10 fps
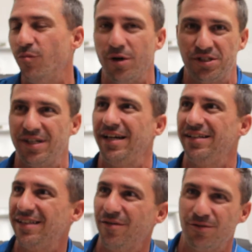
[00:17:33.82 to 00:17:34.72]

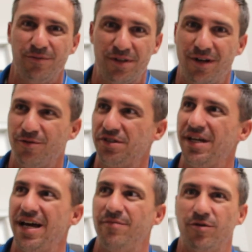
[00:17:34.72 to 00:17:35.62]
moissanite that we thought was a
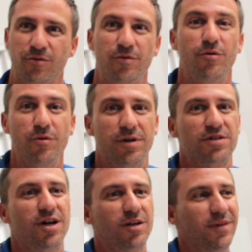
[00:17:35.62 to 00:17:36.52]
diamond, or we want to
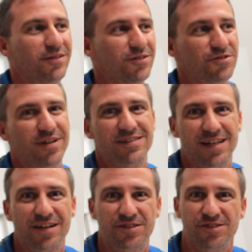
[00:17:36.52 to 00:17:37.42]
talk about those
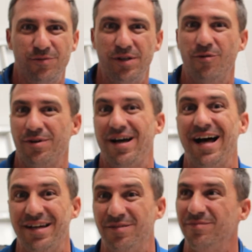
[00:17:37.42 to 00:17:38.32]
transactions. We don't want to
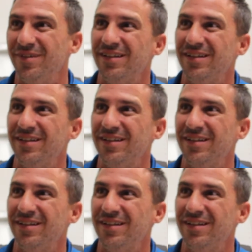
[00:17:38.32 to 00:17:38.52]
hide them.